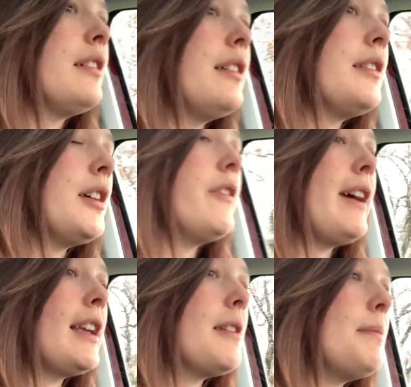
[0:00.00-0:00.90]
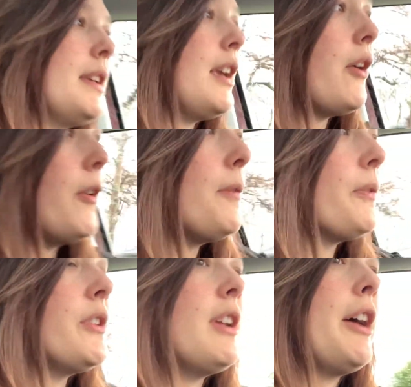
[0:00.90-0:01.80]
So if I can be a home
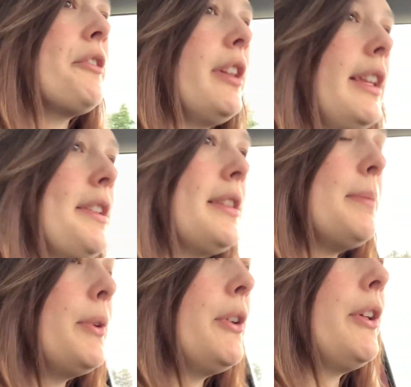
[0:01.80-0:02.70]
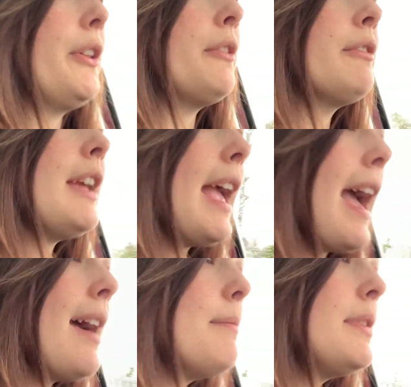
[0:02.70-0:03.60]
for non-releasable
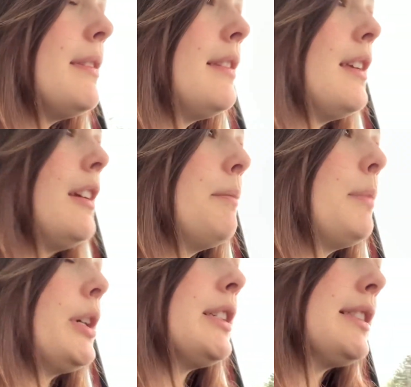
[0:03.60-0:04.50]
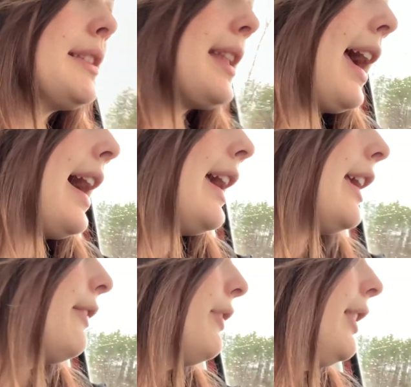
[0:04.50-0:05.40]
rehab birds,
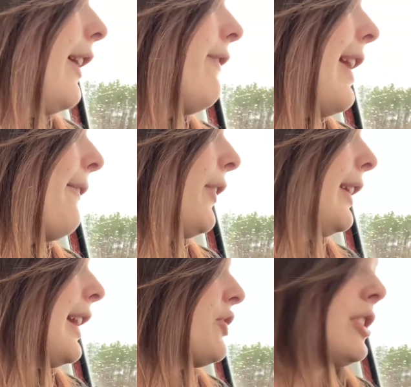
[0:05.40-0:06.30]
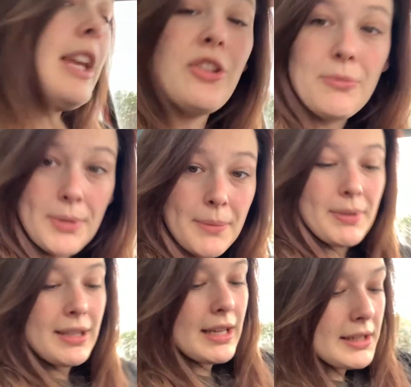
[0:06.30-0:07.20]
I would love that for like education
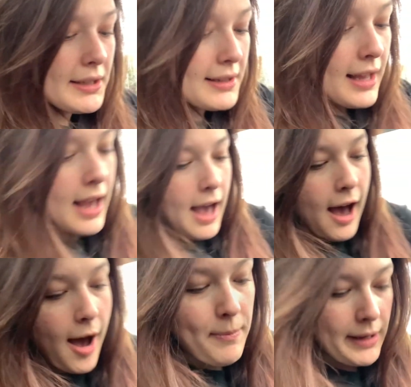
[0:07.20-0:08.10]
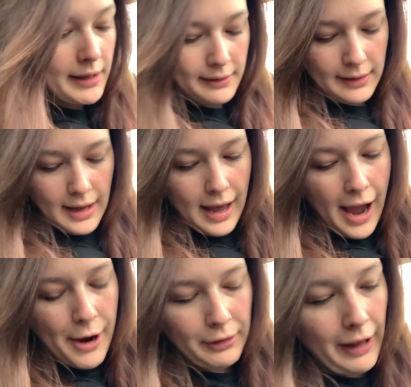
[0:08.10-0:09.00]
purposes, because
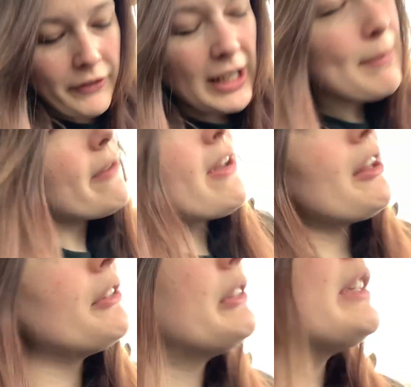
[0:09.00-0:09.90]
I would love to get my falconry